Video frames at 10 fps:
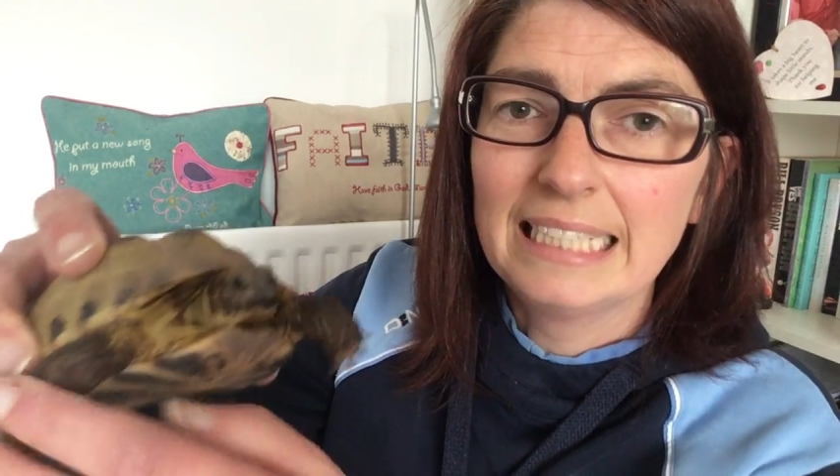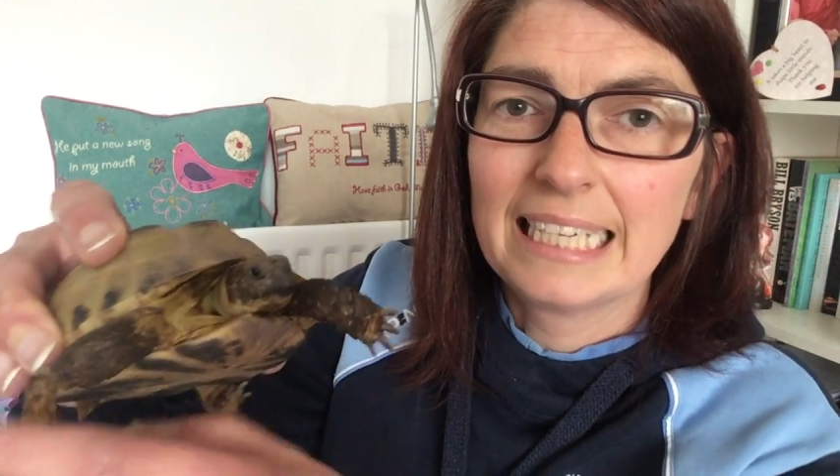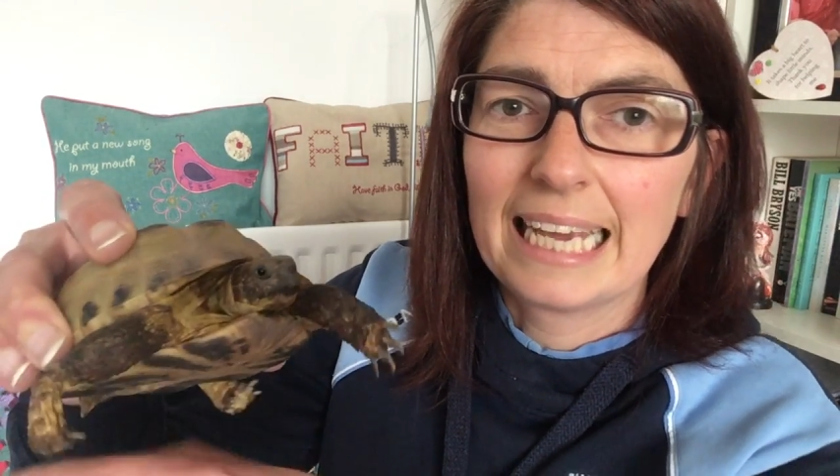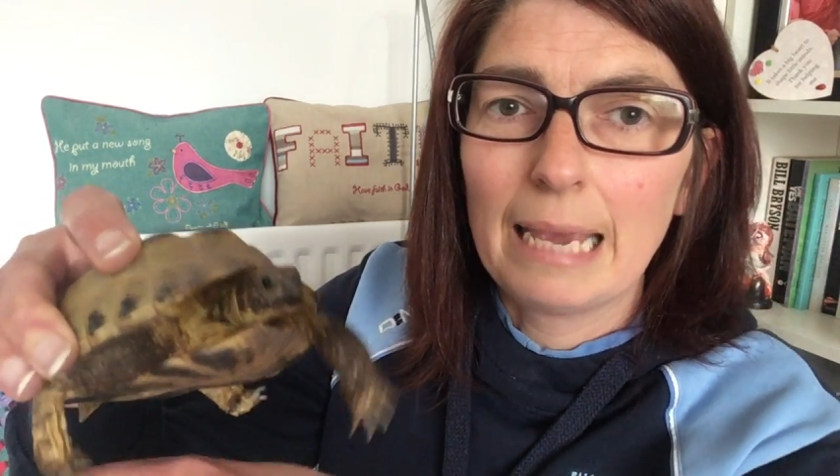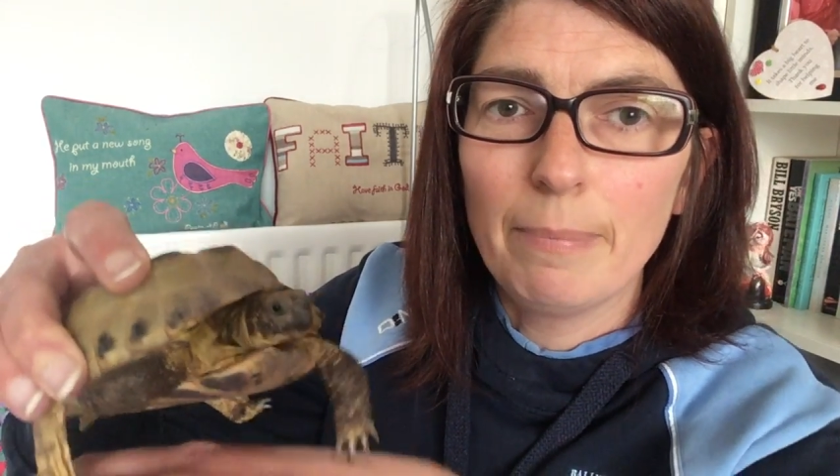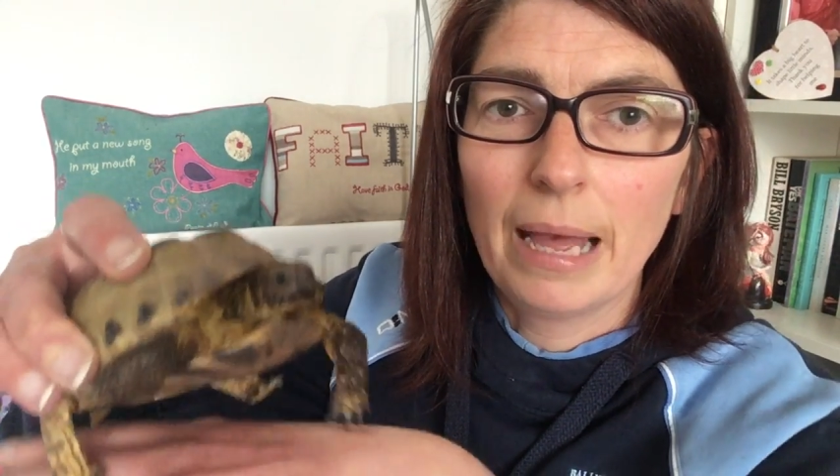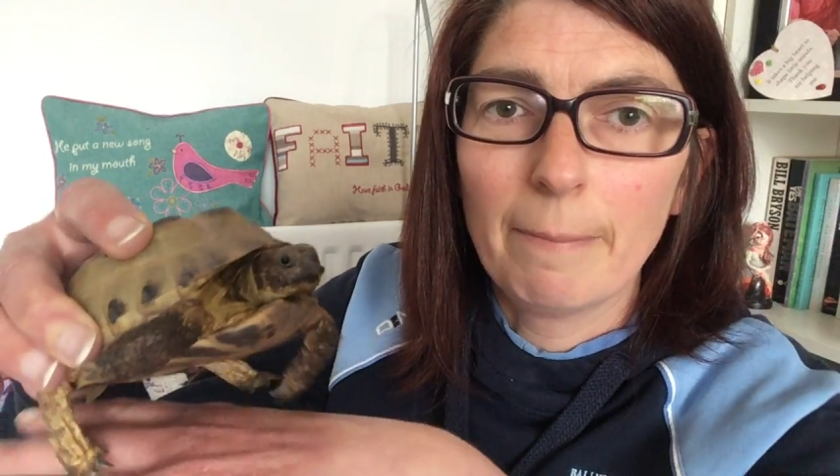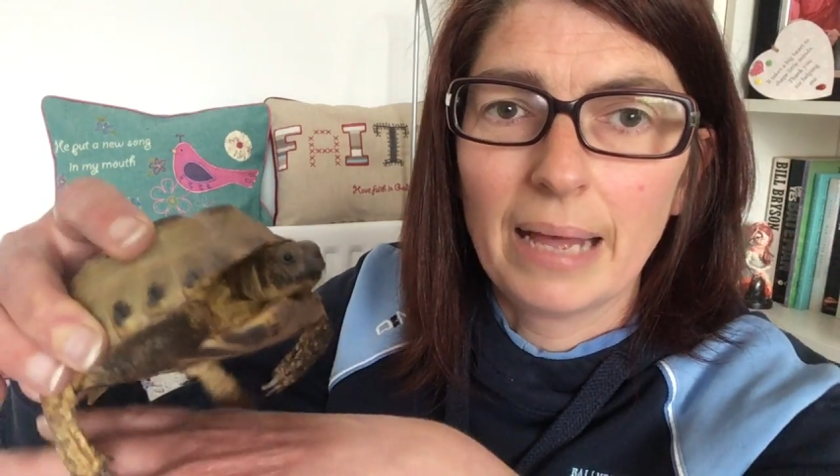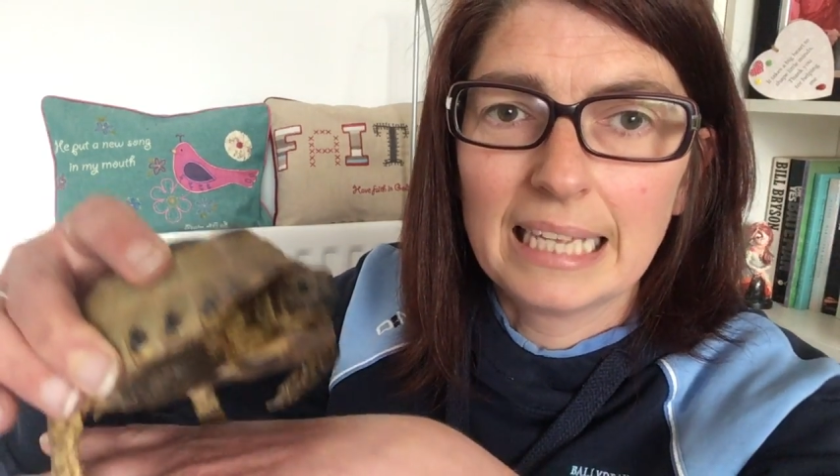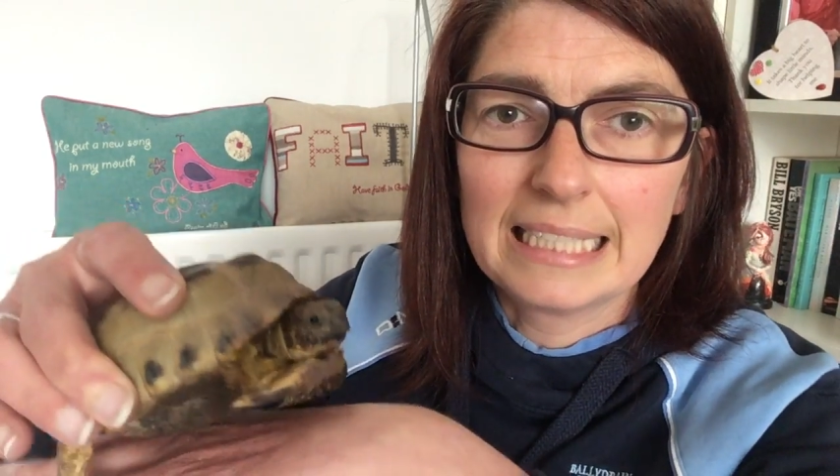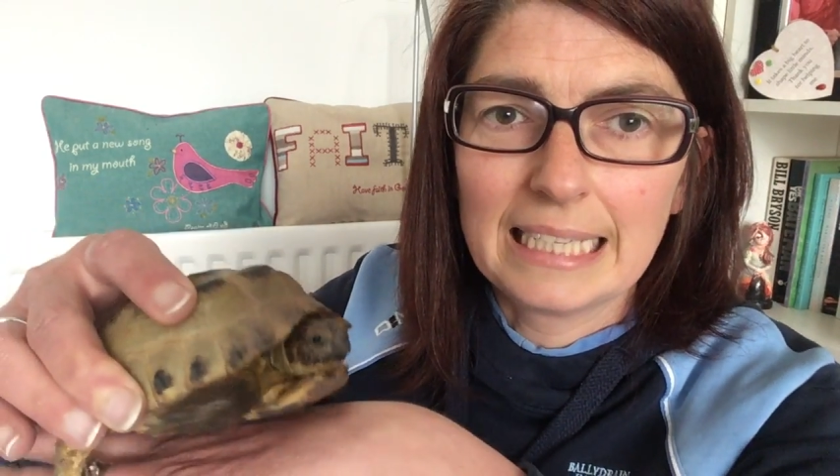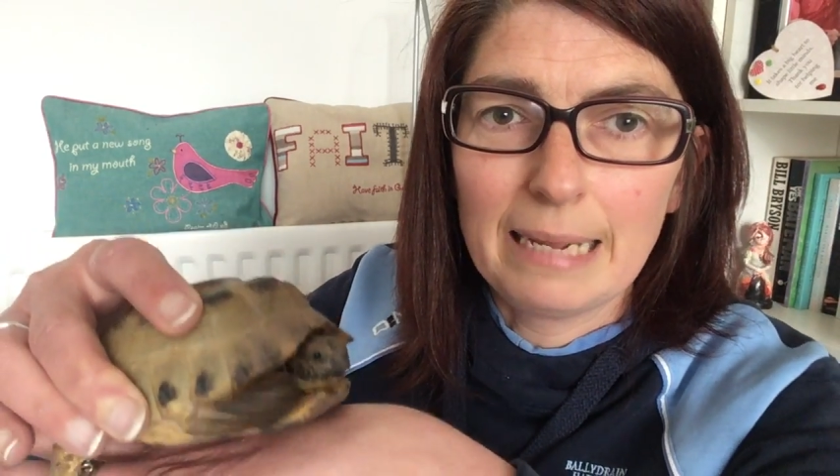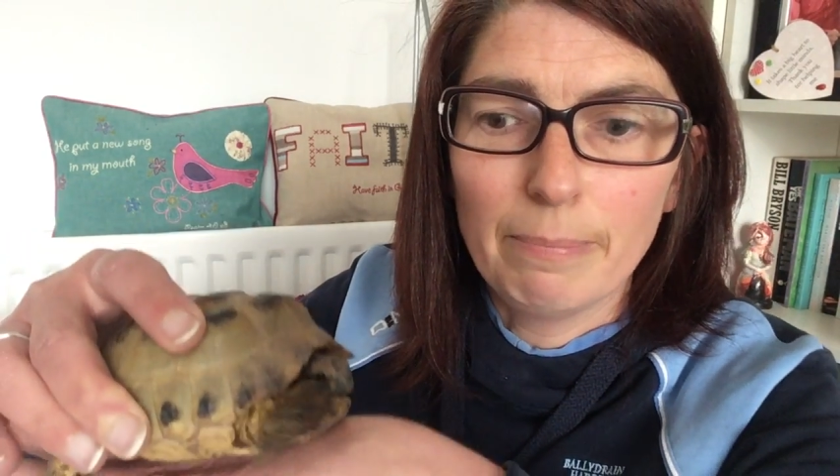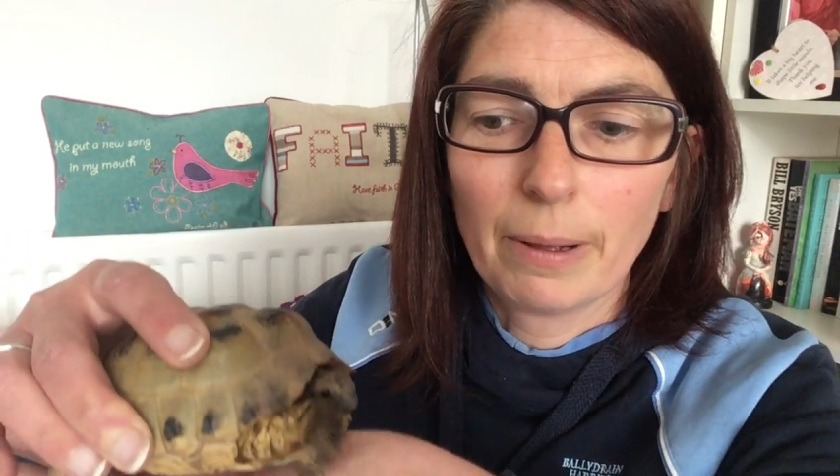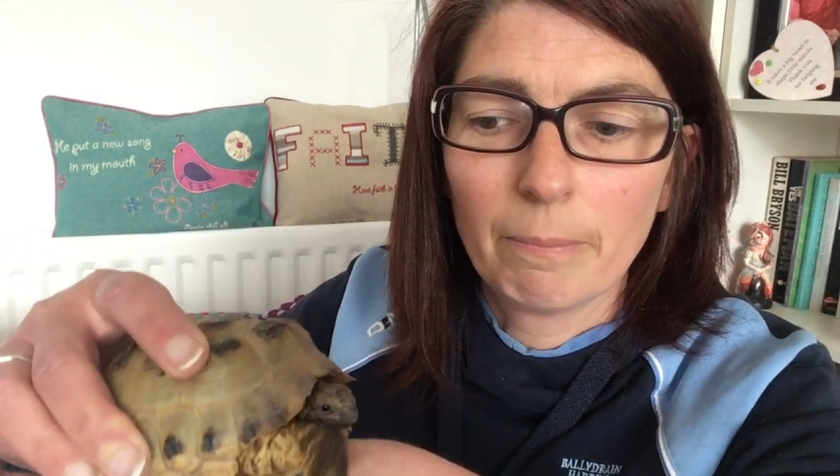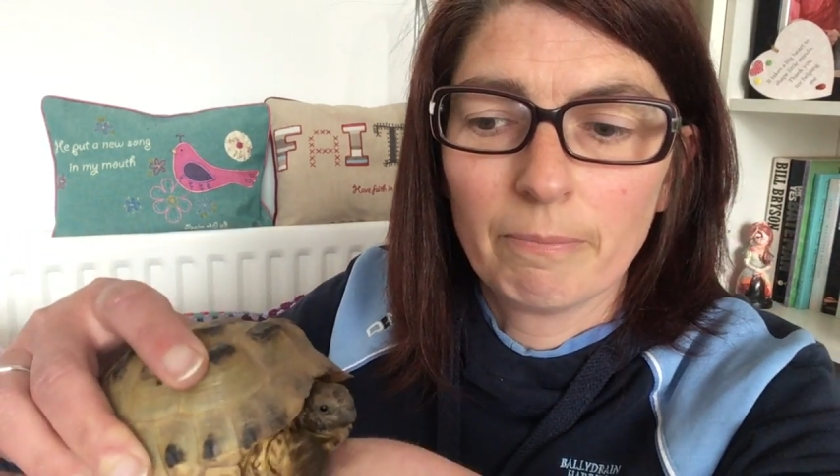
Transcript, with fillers: to keep him asleep.